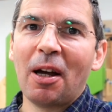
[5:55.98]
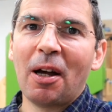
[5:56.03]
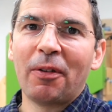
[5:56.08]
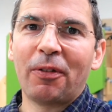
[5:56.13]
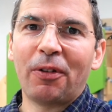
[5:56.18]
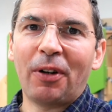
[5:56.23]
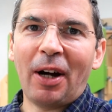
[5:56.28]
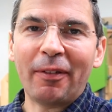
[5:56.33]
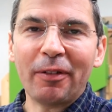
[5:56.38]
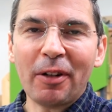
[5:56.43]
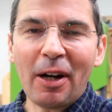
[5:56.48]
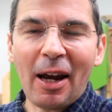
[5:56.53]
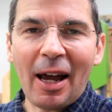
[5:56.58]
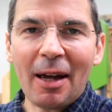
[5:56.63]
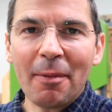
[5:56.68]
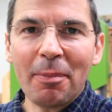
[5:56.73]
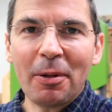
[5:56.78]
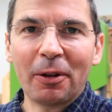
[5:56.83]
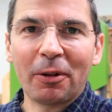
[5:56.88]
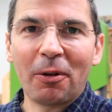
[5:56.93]
for every
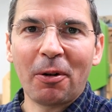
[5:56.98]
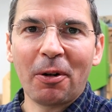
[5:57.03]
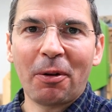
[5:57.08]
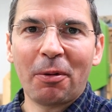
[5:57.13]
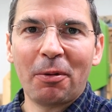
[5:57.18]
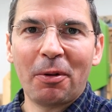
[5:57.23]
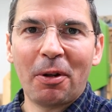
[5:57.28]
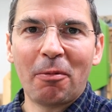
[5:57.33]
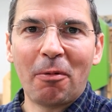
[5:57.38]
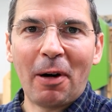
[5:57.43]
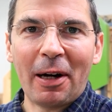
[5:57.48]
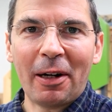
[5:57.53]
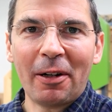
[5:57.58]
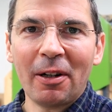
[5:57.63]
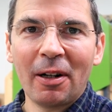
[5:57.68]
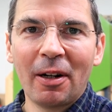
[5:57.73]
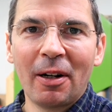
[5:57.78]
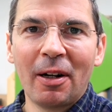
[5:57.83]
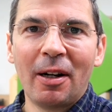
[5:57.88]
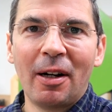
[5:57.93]
ampere going through the
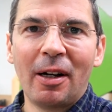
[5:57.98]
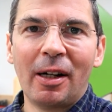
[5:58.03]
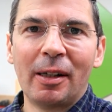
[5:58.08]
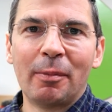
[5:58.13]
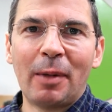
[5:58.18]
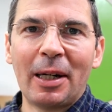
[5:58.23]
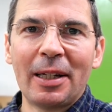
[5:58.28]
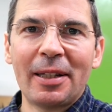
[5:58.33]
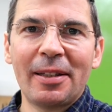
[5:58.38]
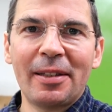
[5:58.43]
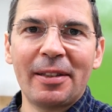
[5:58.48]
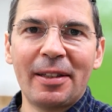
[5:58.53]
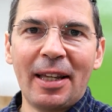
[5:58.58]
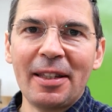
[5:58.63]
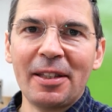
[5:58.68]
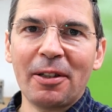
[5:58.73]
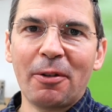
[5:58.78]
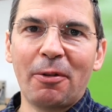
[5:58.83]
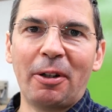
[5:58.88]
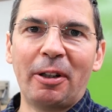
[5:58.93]
wire, my
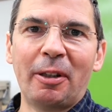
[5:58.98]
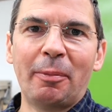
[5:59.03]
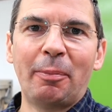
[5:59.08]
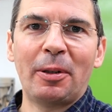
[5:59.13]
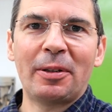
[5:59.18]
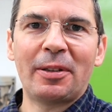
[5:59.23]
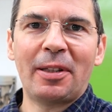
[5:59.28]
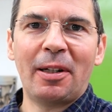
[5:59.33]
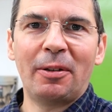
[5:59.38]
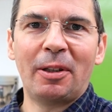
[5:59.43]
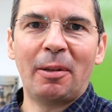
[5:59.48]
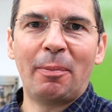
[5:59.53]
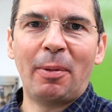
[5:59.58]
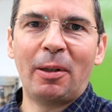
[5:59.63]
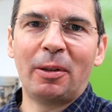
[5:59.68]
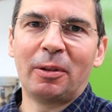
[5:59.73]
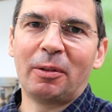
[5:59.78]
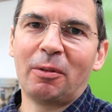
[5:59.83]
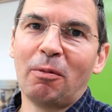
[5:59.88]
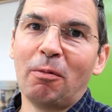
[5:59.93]
sense coil puts out
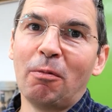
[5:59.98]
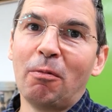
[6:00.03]
about